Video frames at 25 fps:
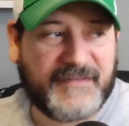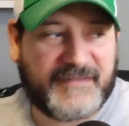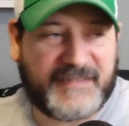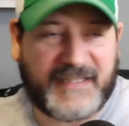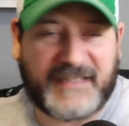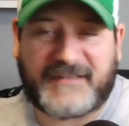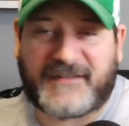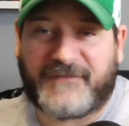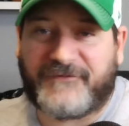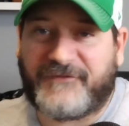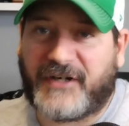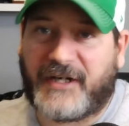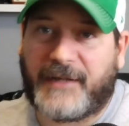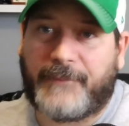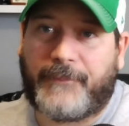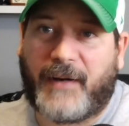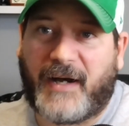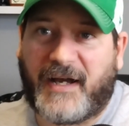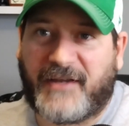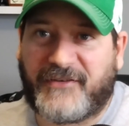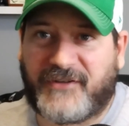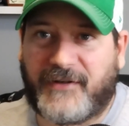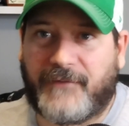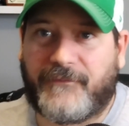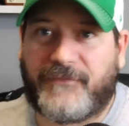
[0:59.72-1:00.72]
say some very
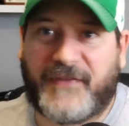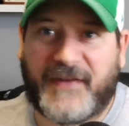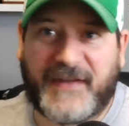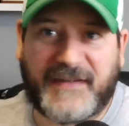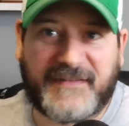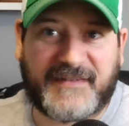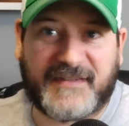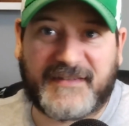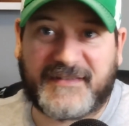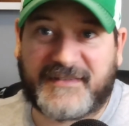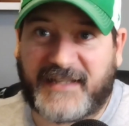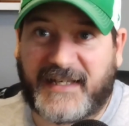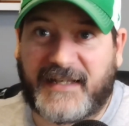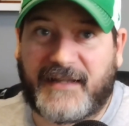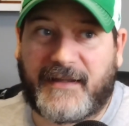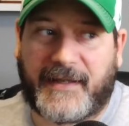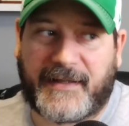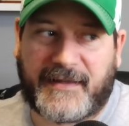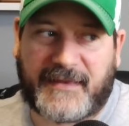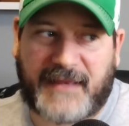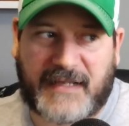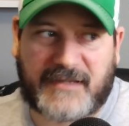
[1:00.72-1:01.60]
positive things and say, like,